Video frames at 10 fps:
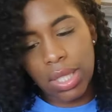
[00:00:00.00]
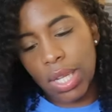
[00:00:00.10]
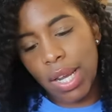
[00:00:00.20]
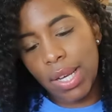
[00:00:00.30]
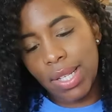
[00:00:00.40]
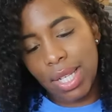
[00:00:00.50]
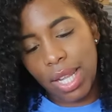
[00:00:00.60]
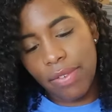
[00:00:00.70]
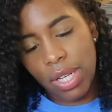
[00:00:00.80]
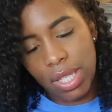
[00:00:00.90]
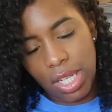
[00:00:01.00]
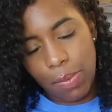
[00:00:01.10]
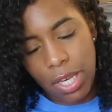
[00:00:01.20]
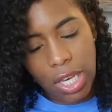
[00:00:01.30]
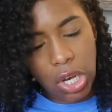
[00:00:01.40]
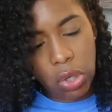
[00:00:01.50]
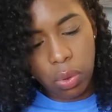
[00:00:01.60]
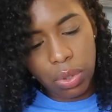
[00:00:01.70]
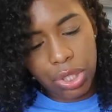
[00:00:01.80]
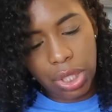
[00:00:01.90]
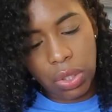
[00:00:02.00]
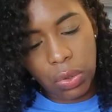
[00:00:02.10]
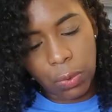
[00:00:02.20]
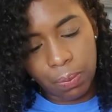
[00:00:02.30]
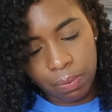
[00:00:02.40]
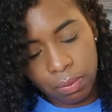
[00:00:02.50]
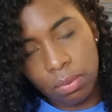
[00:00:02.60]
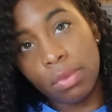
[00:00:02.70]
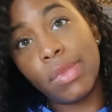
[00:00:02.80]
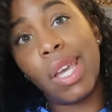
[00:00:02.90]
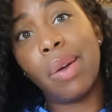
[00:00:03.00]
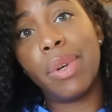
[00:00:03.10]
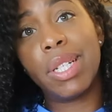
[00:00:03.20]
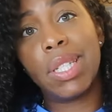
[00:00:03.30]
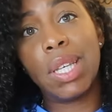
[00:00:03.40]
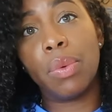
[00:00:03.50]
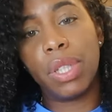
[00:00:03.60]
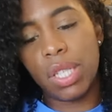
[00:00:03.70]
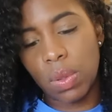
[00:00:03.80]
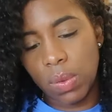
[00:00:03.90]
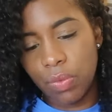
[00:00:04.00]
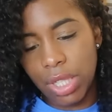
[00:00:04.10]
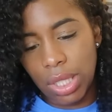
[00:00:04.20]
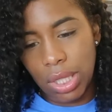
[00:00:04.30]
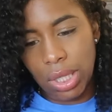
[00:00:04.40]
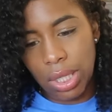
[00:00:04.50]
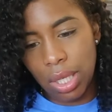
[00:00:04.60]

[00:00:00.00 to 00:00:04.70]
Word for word: Today is 11 DPO, so can't wait to see what this one reads.